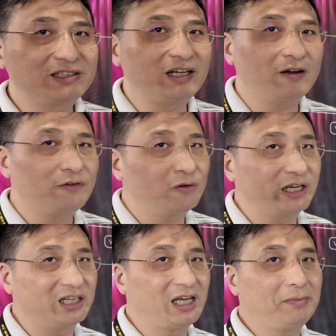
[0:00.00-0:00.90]
cell phone
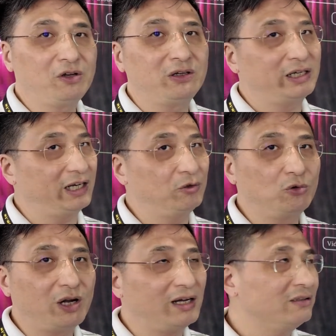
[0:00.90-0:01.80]
can keep you
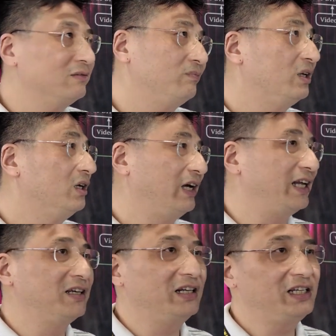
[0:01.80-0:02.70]
around
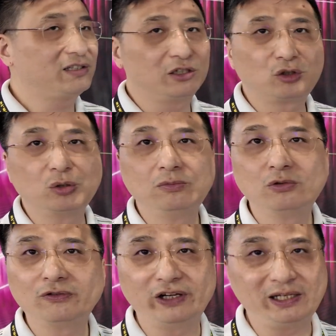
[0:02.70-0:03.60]
at least 2
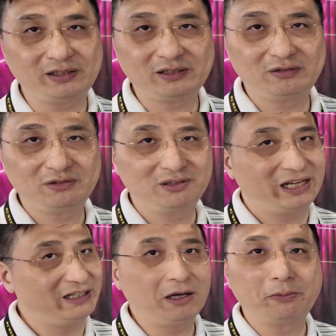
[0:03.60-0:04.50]
movies,
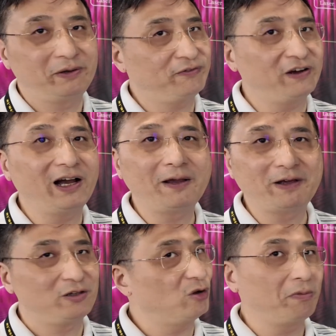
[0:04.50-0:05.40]
then that will be fine
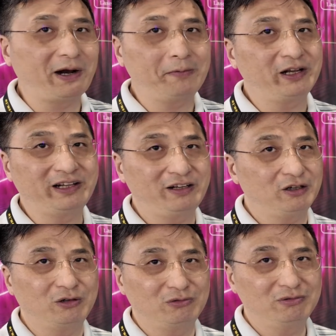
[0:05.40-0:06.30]
and no problem at
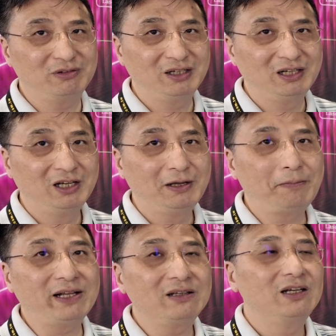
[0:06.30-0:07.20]
all.
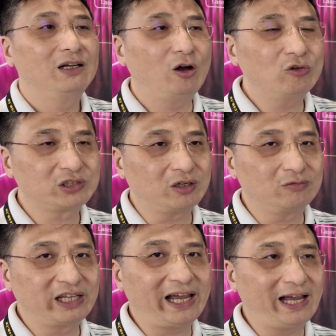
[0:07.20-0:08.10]
But
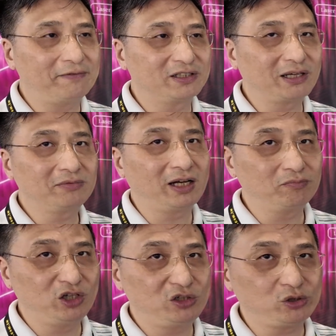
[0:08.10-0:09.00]
also, they have some
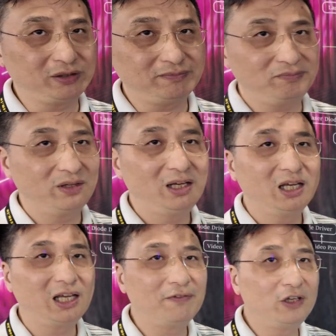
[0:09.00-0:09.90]
condition.
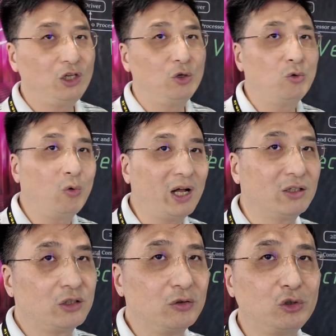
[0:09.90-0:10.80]
If you
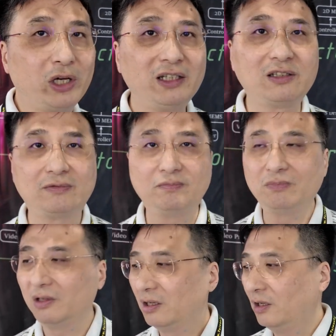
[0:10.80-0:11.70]
want to
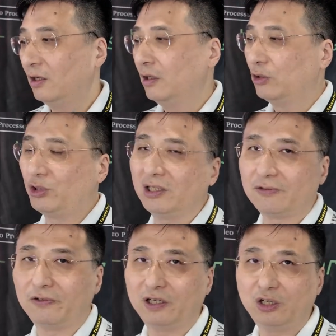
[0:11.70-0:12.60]

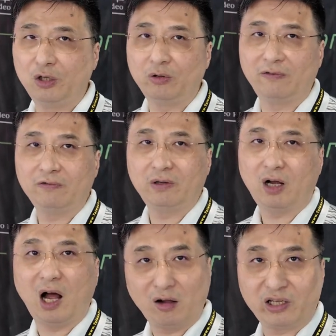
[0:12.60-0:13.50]
transfer your
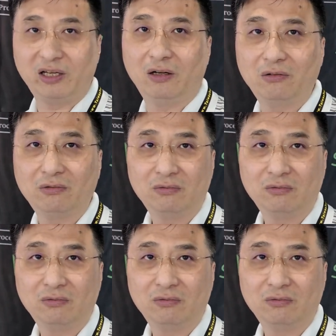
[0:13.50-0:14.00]
audio